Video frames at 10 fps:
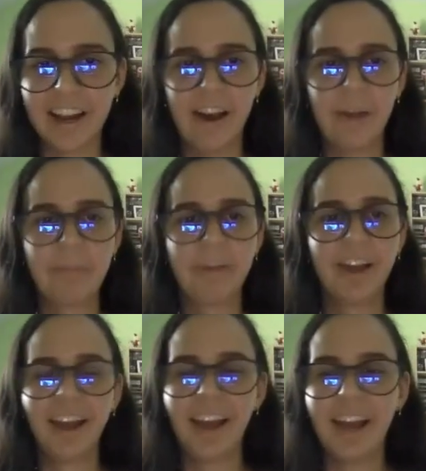
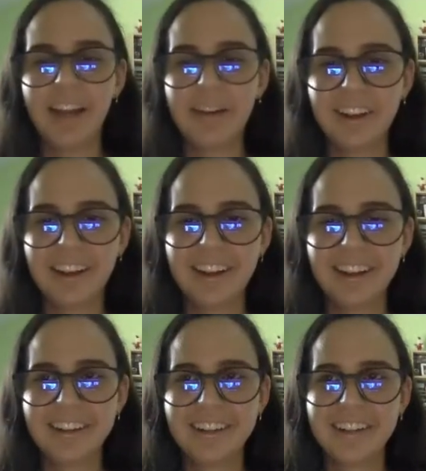And you can
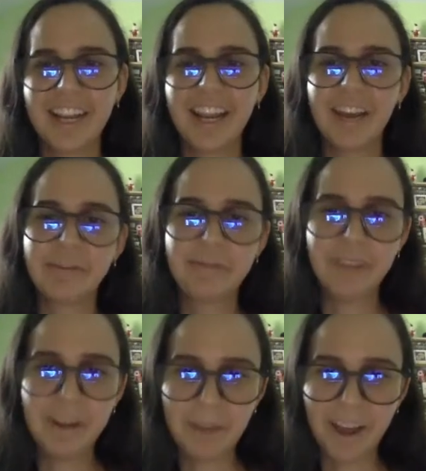get
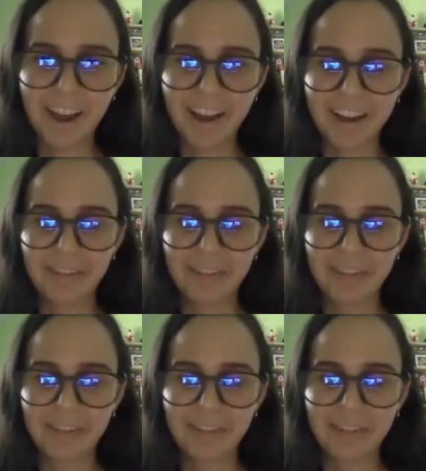feedback,